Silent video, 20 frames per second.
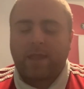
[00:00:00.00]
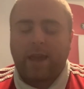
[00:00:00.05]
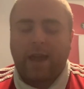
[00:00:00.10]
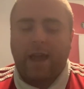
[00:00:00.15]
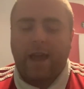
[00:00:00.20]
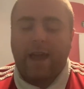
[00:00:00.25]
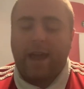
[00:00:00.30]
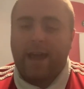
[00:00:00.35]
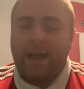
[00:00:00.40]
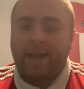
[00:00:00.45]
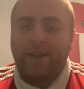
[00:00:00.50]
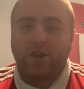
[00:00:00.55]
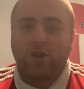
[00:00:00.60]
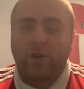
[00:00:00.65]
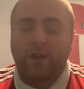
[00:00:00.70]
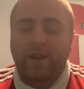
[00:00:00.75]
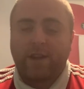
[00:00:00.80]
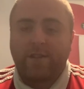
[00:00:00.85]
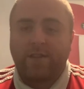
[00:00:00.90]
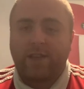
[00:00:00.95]
uh, injury
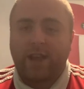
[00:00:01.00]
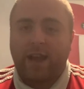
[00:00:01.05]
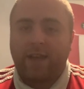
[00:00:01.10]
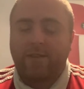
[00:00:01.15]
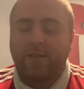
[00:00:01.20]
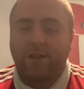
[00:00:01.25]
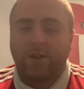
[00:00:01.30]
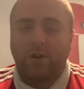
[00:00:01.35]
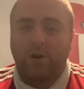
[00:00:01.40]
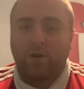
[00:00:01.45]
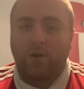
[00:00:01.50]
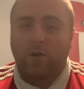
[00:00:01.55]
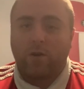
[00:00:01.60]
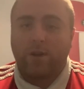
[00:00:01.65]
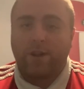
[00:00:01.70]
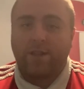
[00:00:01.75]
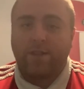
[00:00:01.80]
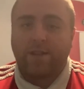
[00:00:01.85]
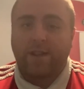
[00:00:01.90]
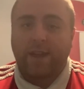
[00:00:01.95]
concerns, you know,
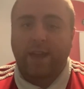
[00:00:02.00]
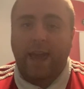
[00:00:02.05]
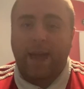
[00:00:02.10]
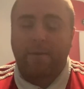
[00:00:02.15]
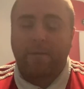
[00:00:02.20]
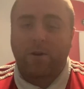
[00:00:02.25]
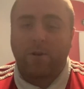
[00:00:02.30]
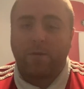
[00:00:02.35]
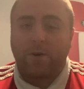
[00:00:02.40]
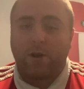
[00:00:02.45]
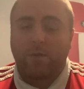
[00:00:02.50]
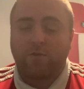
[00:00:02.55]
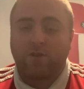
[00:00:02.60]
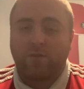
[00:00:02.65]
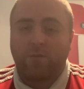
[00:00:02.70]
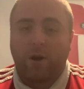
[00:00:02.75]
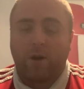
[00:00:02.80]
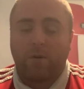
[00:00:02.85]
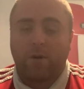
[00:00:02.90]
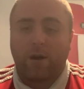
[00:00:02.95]
going into the game coming up
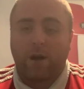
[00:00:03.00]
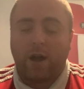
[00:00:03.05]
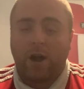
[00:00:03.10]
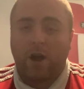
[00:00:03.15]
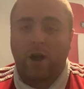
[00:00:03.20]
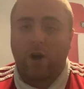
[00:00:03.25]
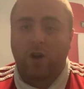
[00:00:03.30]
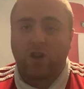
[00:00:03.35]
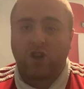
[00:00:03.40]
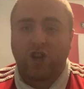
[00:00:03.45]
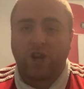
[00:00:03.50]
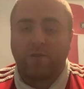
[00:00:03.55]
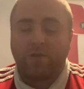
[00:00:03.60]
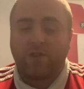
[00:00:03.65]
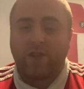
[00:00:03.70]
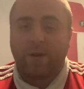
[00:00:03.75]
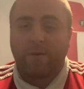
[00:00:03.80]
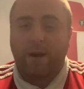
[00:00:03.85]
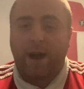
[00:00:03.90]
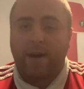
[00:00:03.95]
tomorrow uh, on
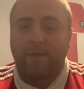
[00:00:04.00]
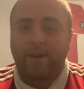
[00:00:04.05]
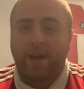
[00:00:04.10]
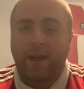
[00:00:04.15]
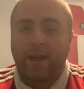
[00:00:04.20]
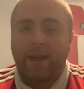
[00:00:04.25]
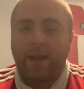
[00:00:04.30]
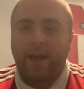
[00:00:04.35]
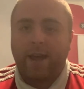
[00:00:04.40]
Tuesday rather.